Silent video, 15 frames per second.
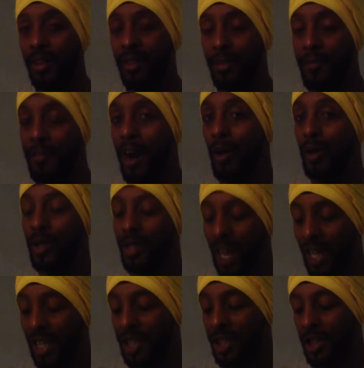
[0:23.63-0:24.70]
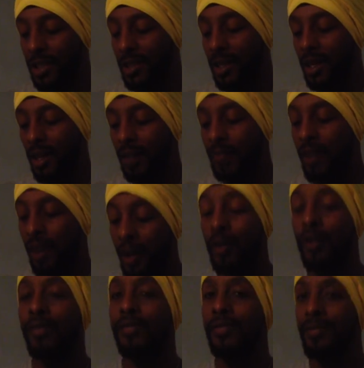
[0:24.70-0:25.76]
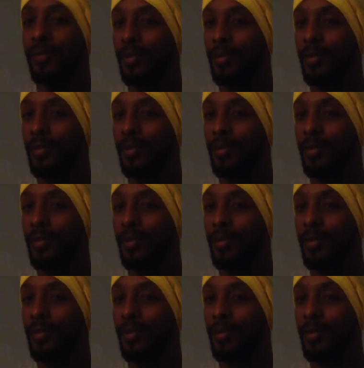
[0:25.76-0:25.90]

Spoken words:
the foundation of the earth?